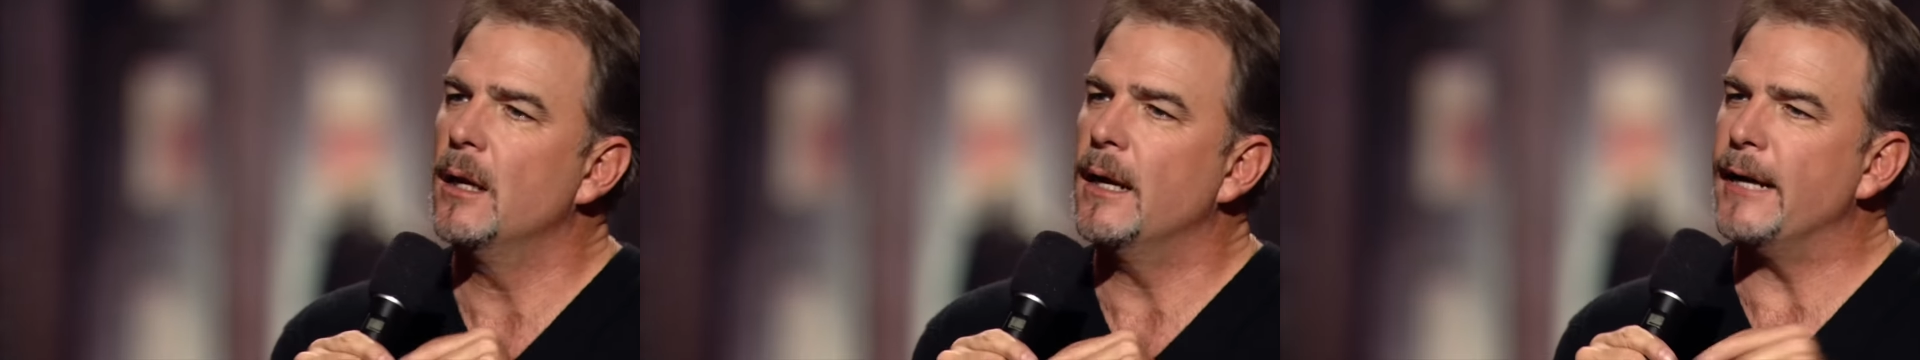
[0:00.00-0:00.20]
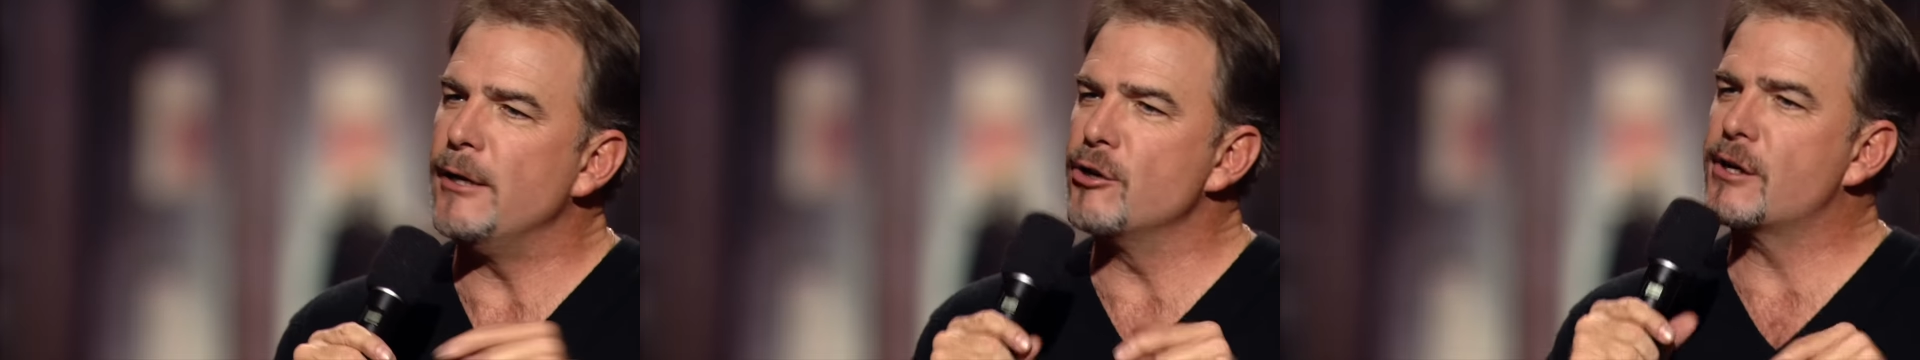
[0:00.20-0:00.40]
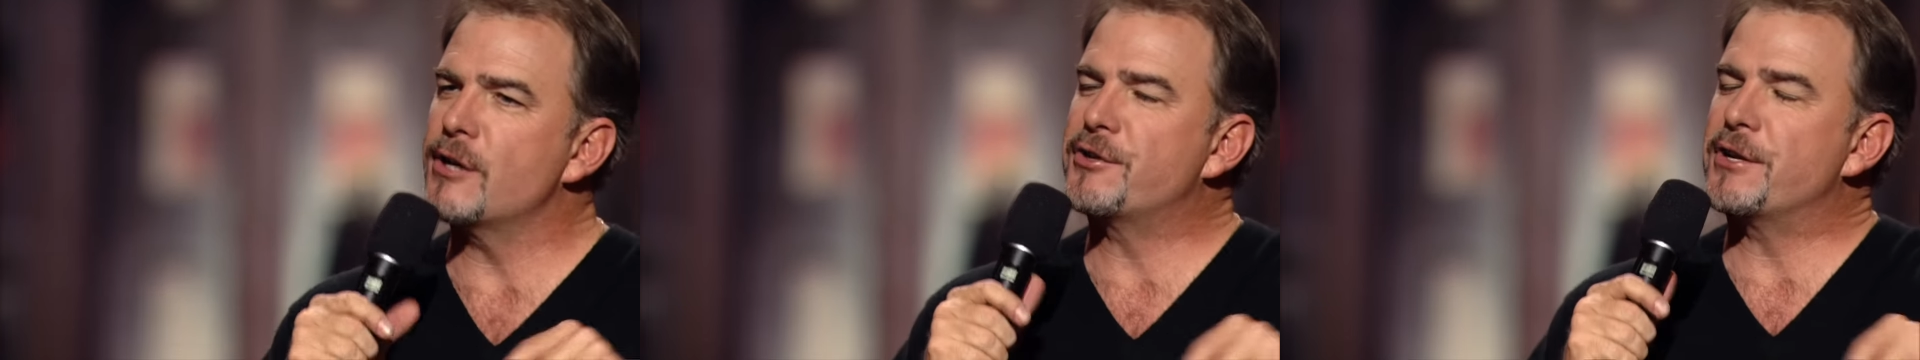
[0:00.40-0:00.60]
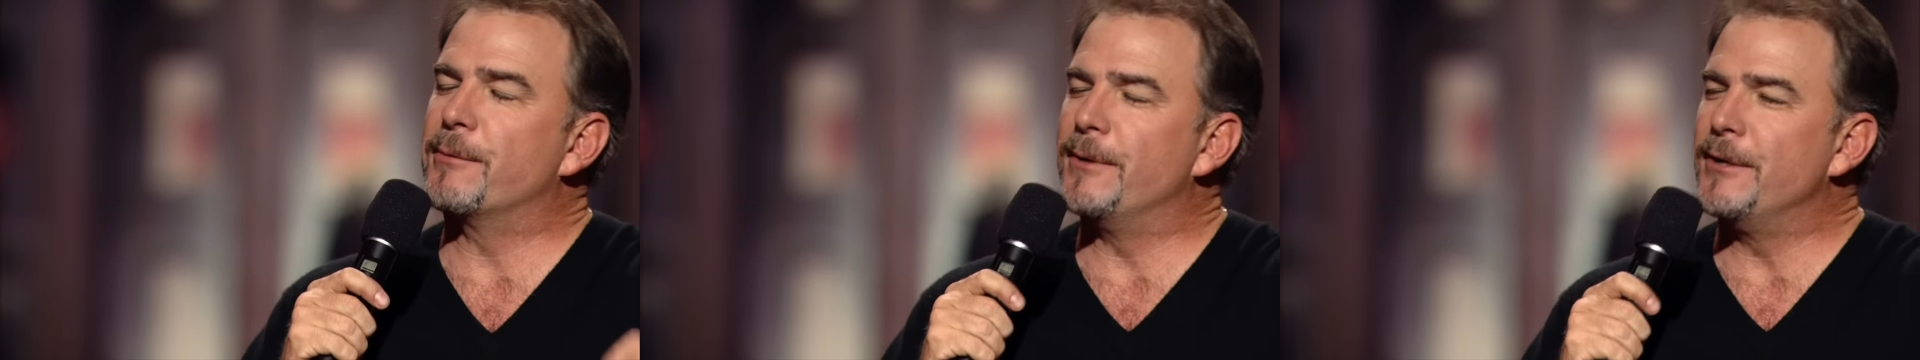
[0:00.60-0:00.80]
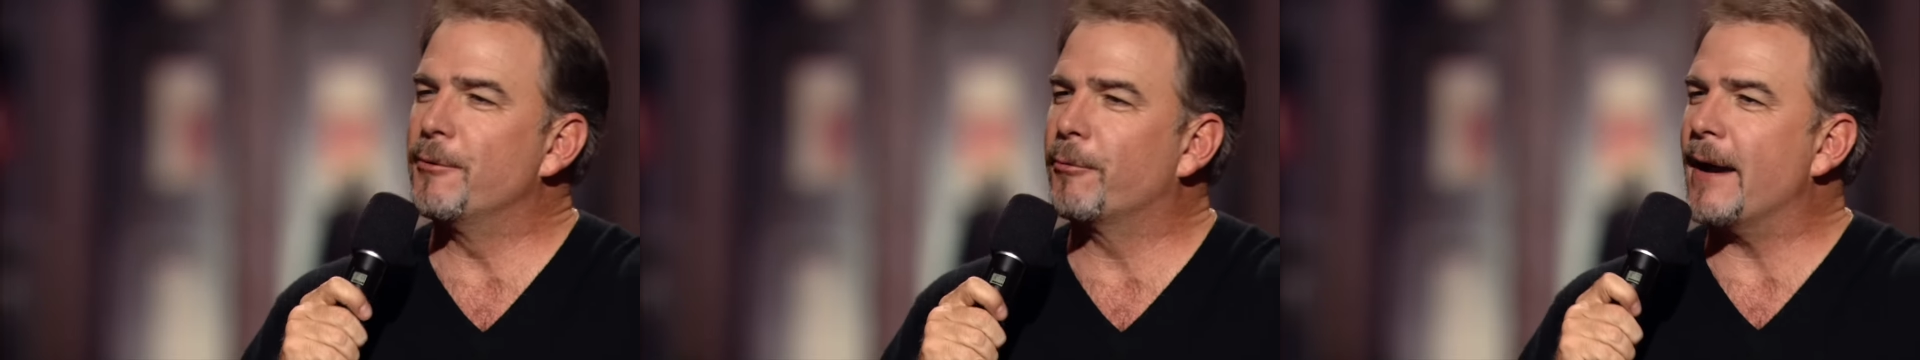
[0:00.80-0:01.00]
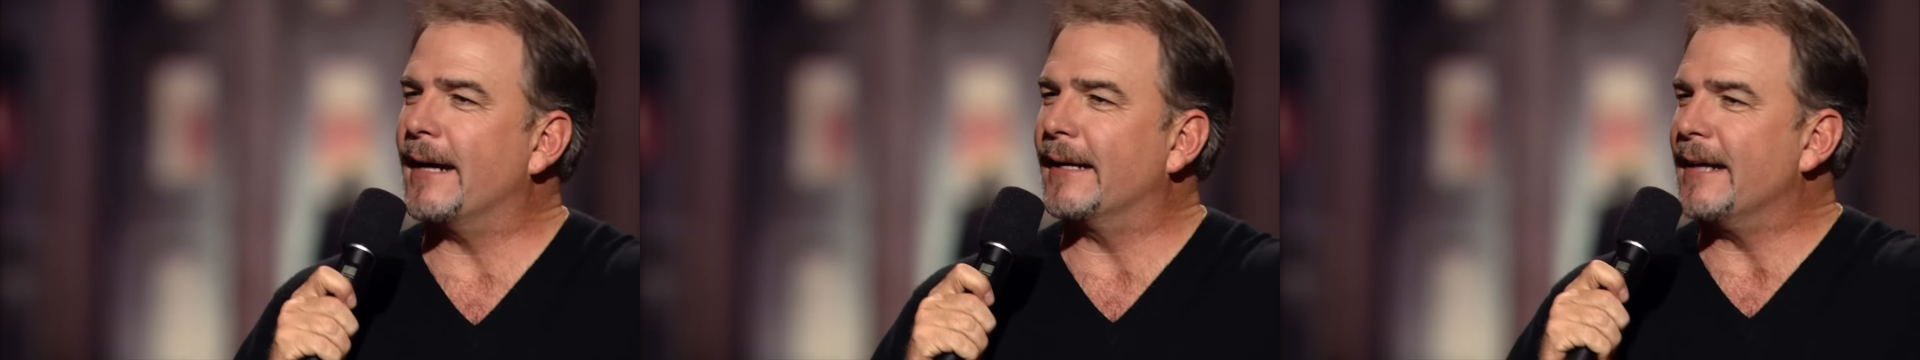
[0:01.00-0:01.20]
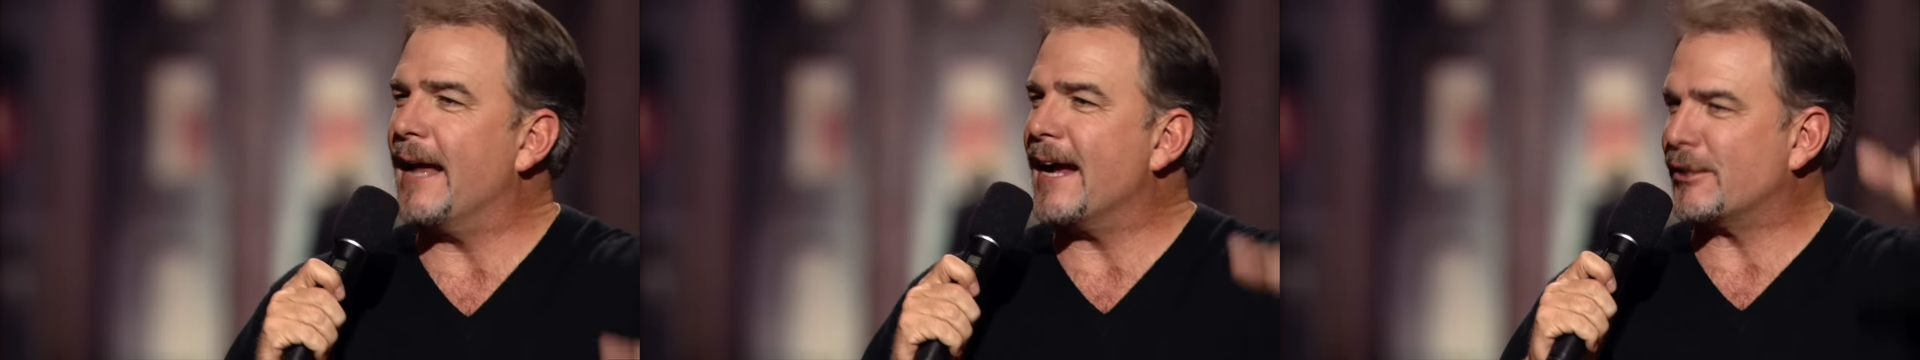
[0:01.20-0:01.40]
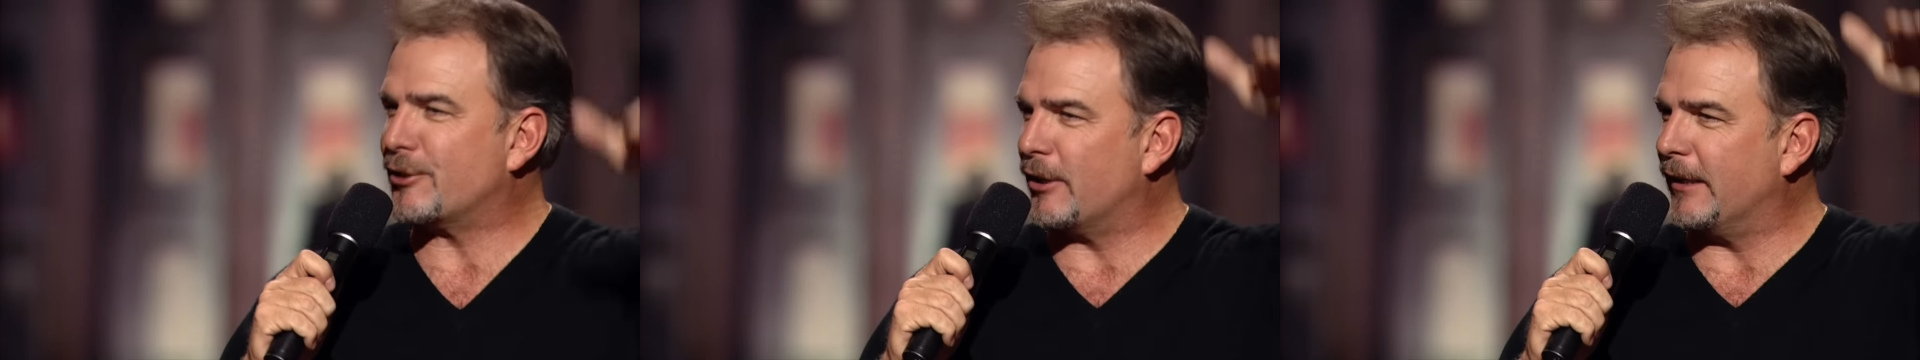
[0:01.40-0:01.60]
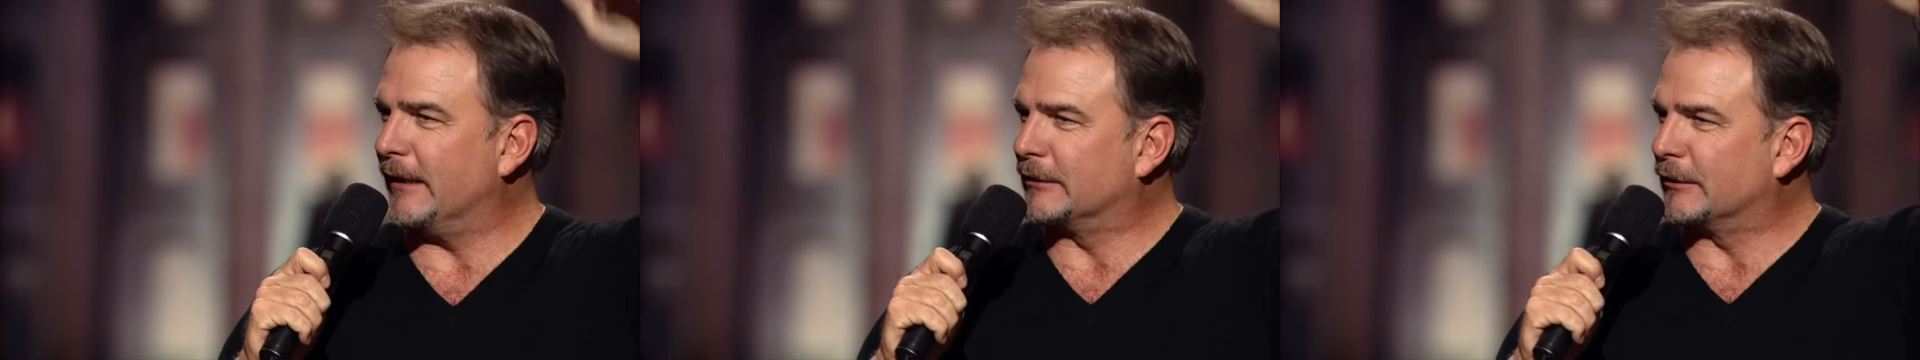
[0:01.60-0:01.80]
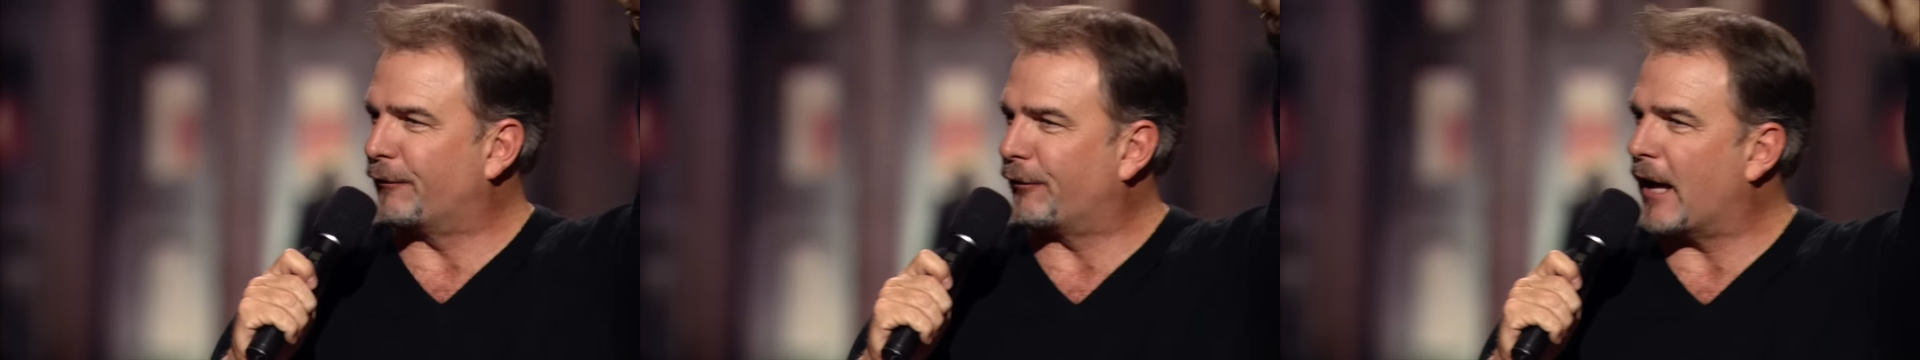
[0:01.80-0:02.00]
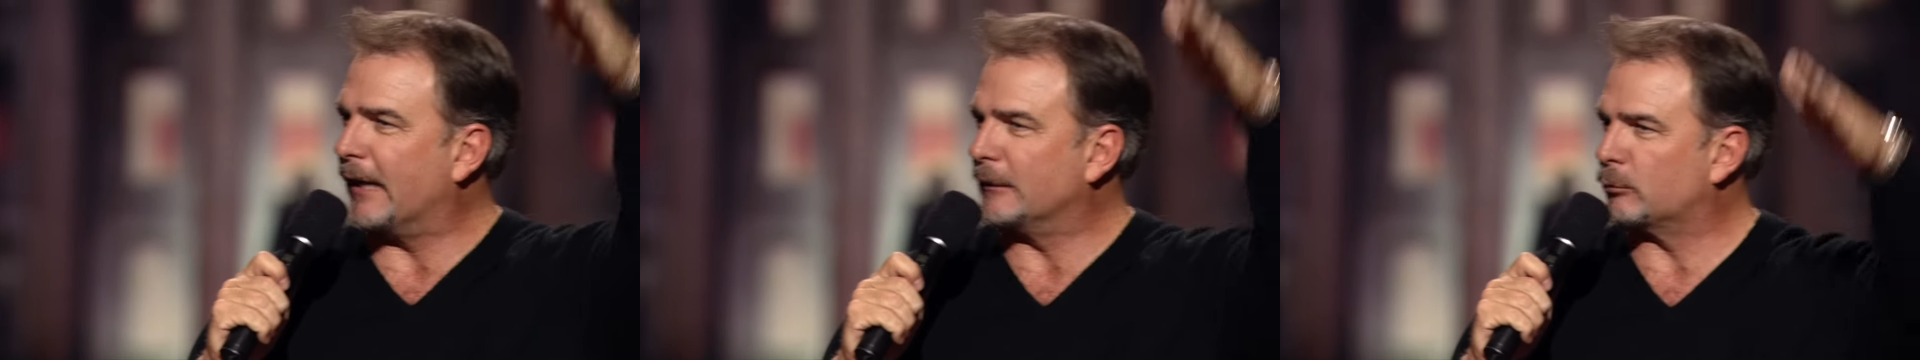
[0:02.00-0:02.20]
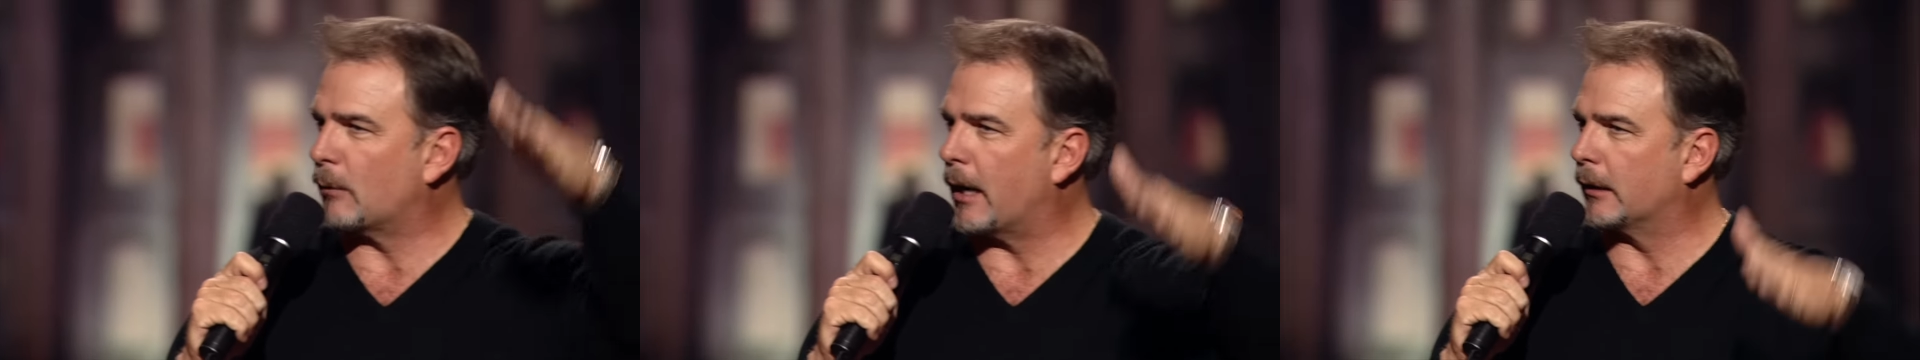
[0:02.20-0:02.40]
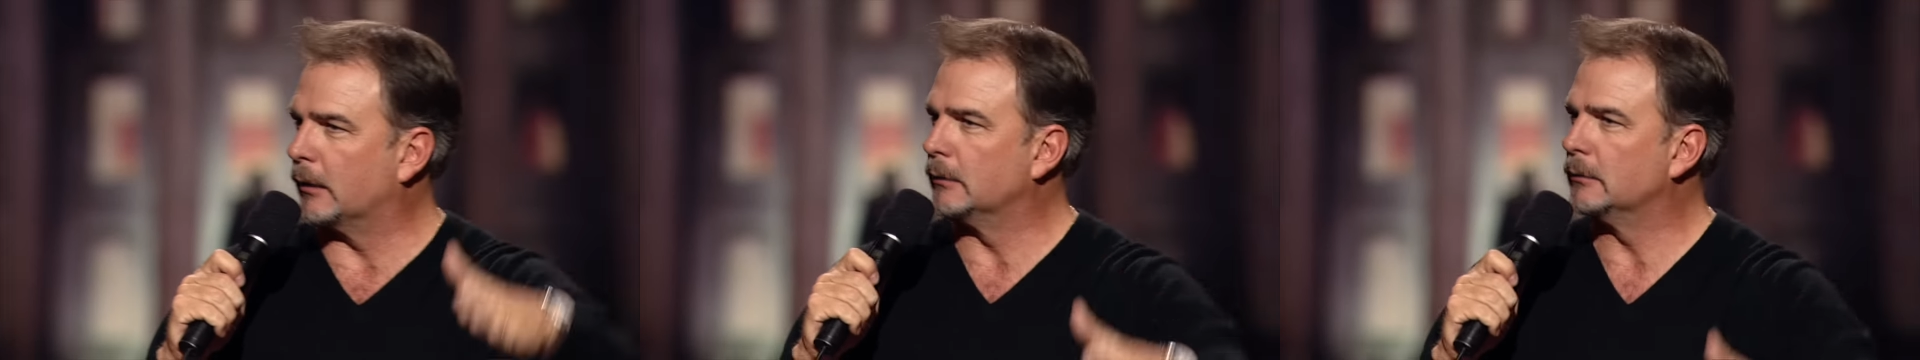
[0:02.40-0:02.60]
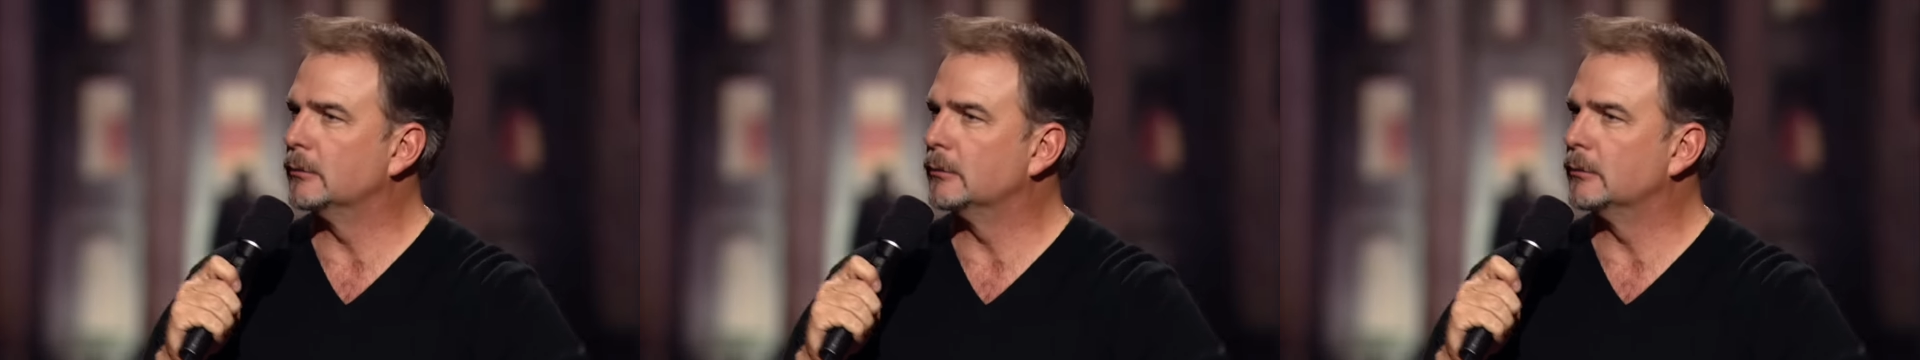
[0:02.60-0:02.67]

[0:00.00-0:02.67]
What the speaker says: and you can see where you rank nationally as a fly swatter.